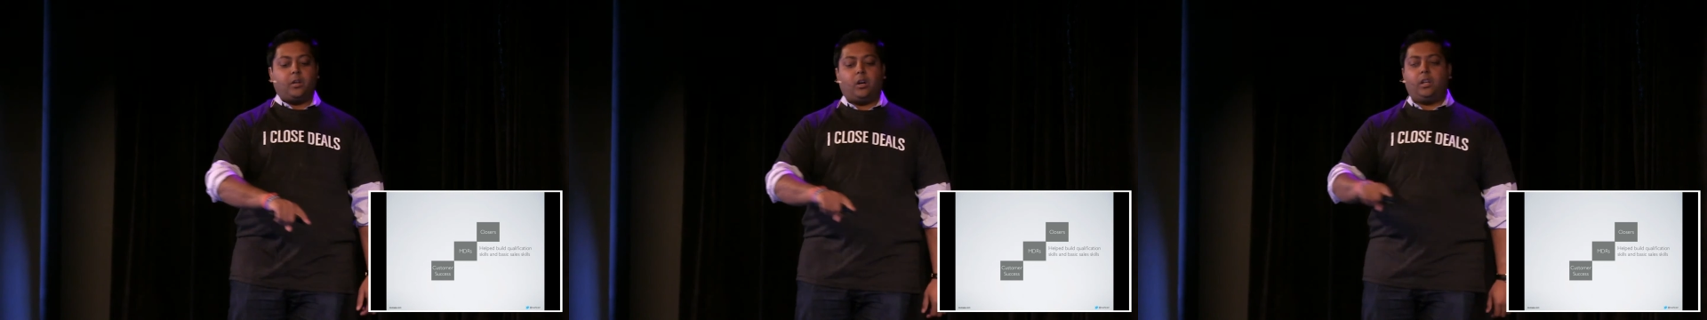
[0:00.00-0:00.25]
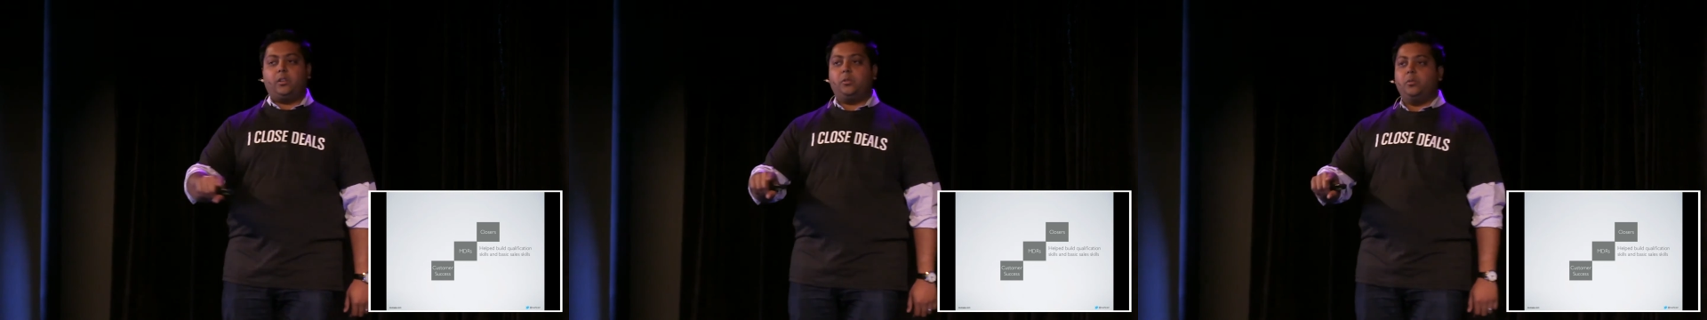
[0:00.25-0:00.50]

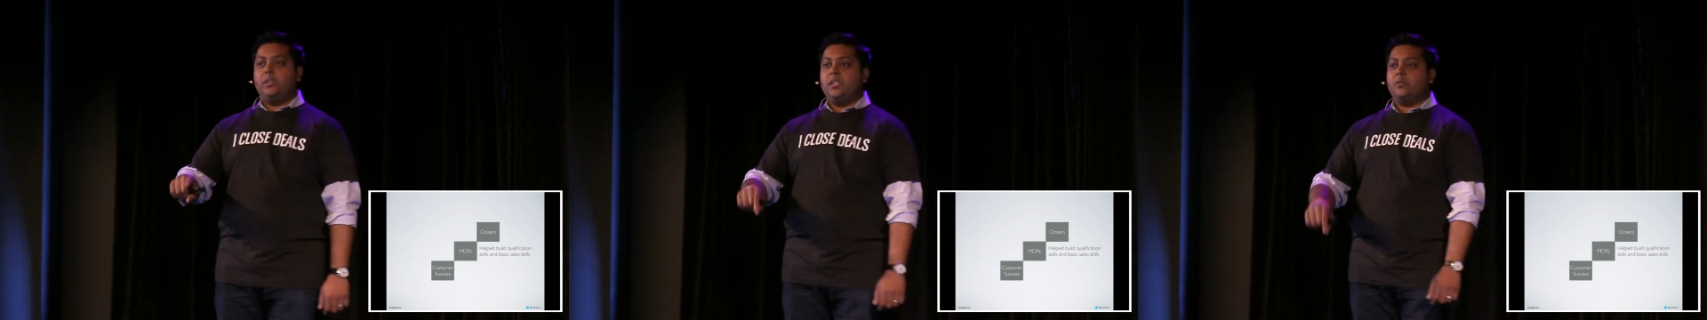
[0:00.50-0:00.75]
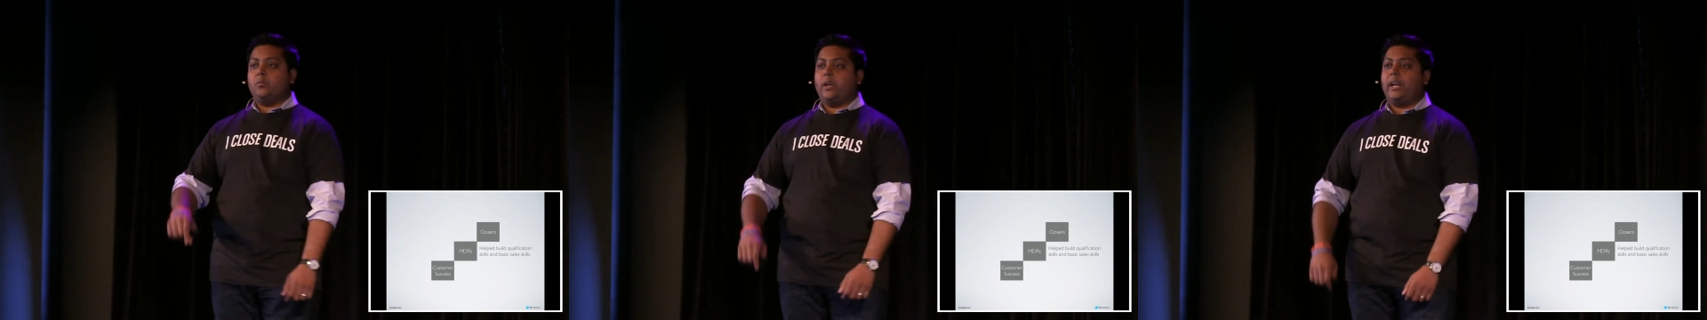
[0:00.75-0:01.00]
gone through
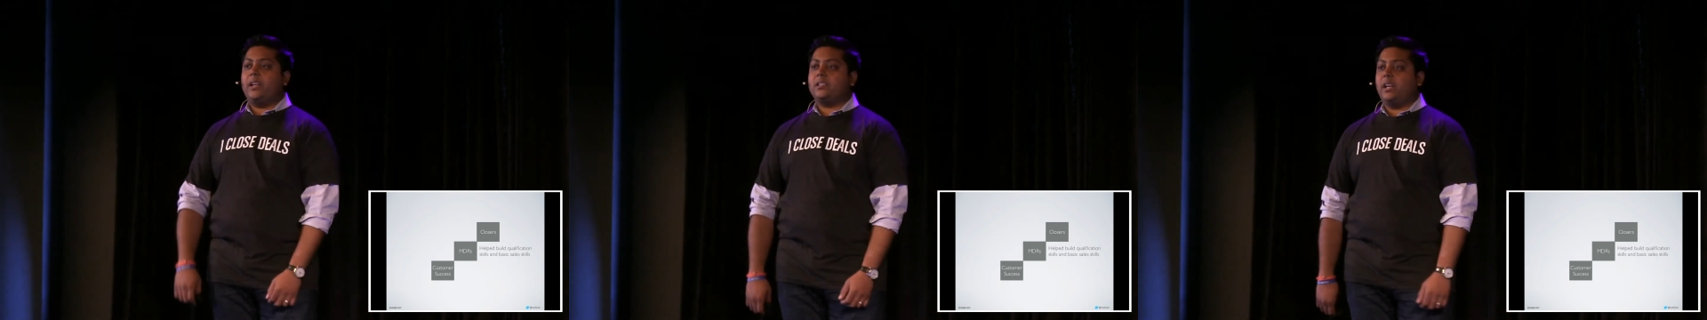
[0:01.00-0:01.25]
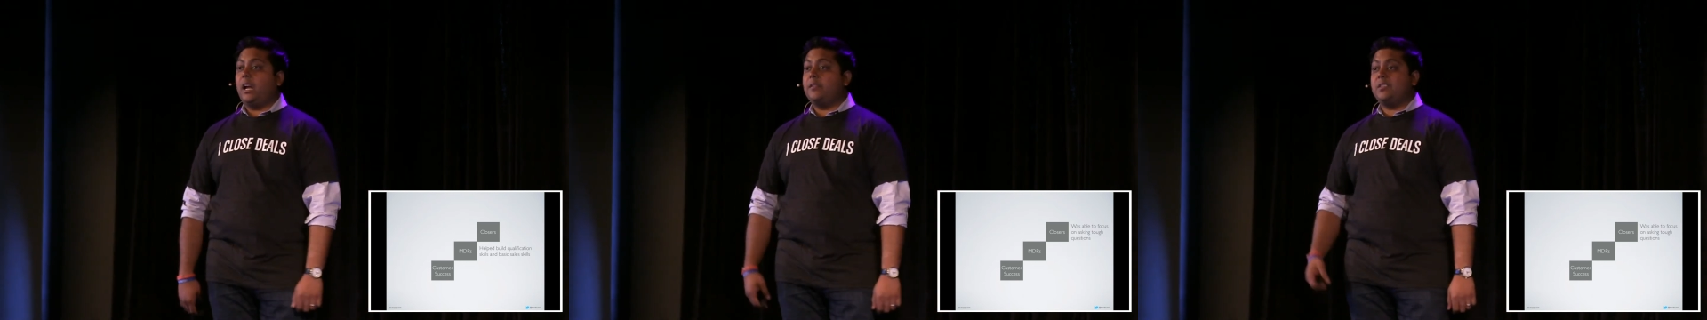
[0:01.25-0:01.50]
these ranks,
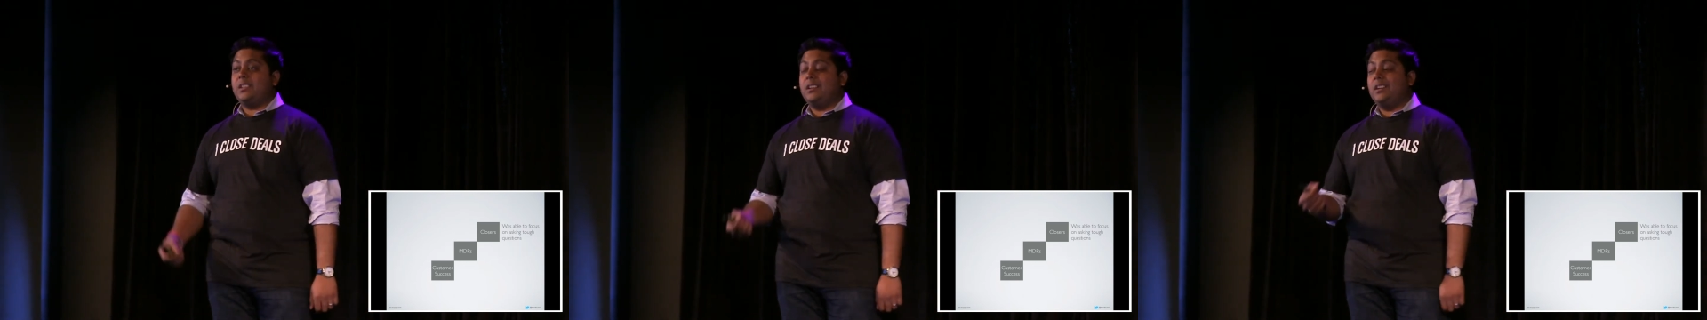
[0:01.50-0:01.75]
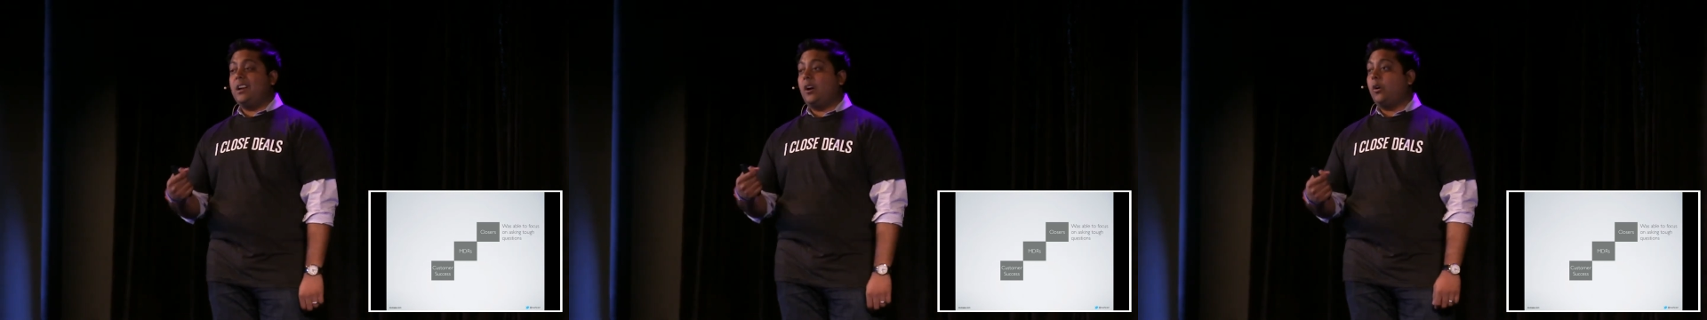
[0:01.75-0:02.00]
and I've seen
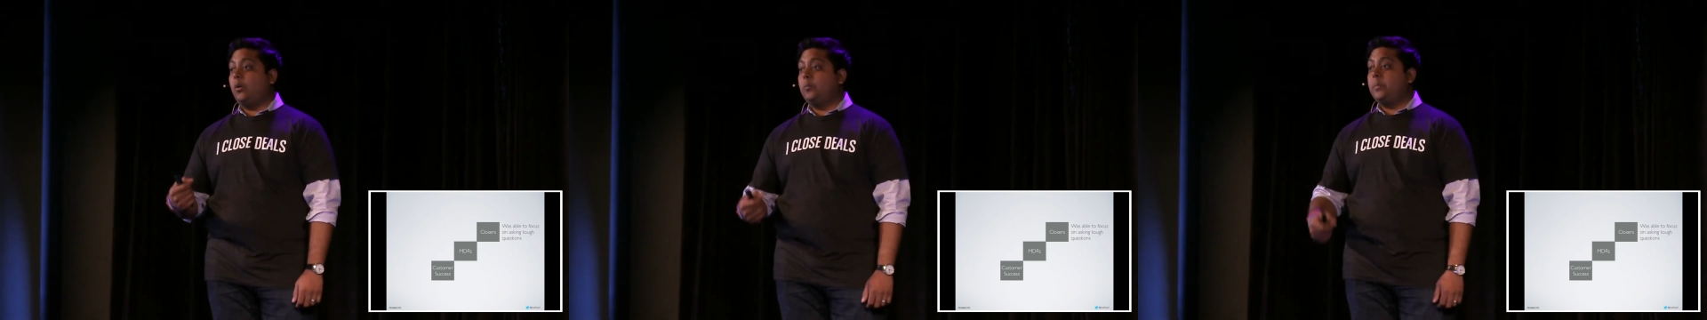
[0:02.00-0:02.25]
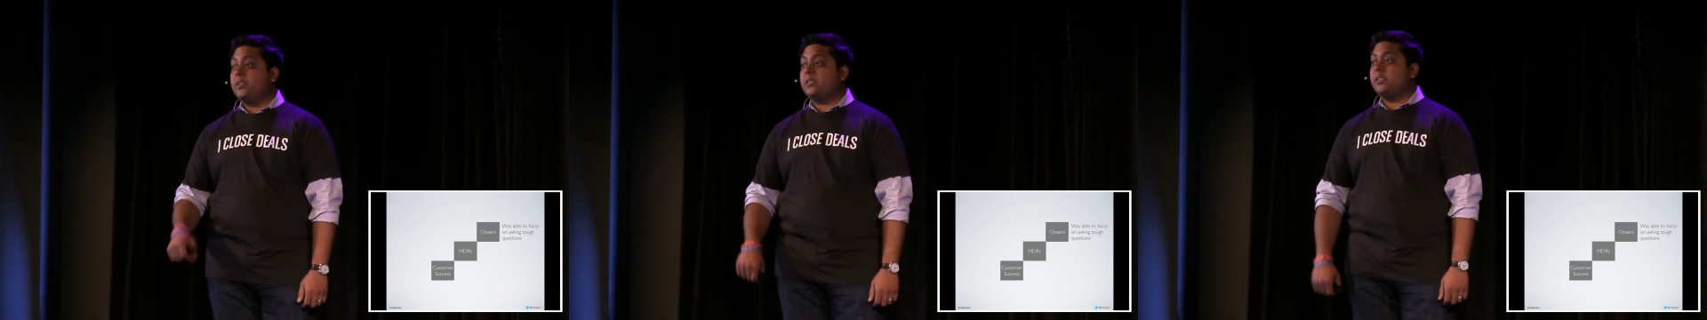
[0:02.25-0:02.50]
it in our own
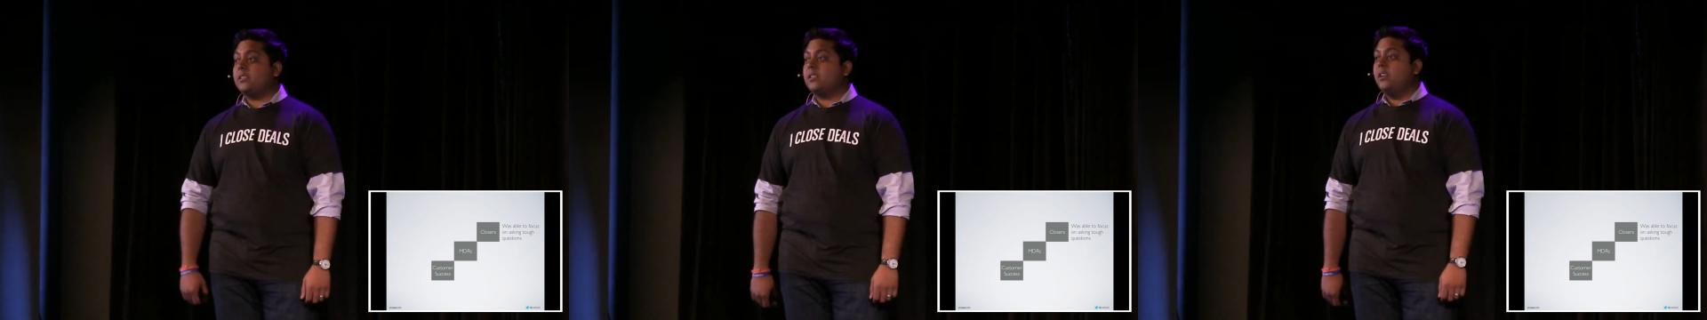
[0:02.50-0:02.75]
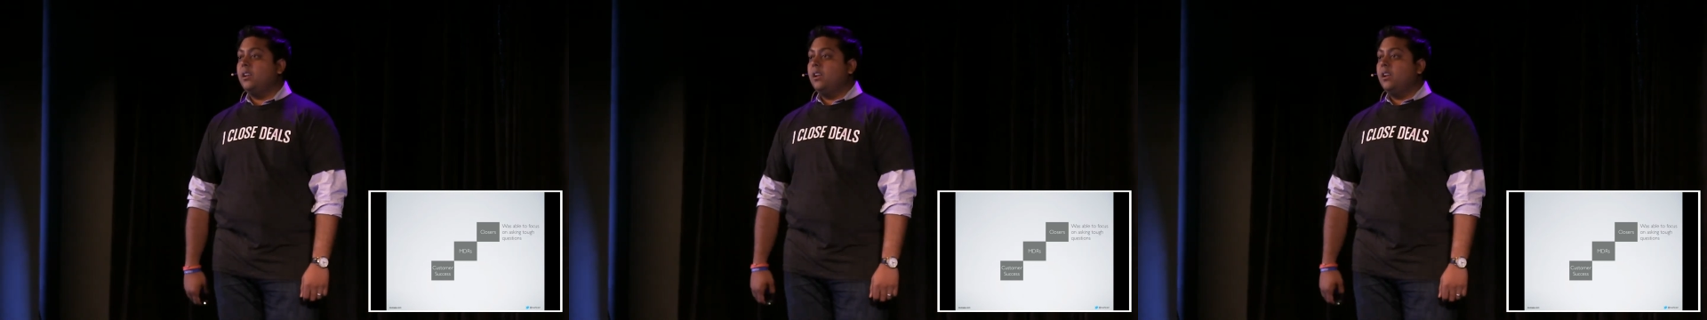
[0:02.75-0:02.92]
business,